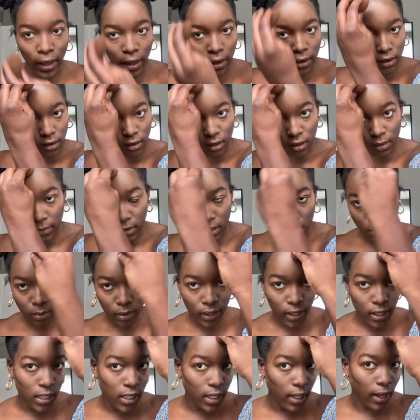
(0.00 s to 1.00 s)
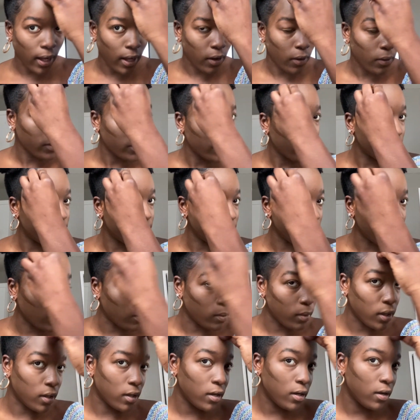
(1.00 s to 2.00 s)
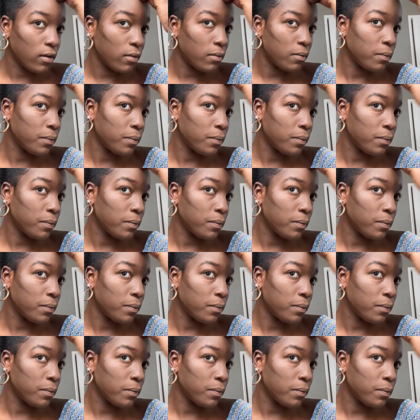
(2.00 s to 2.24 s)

Now I'm going to blend it out with the beauty blender.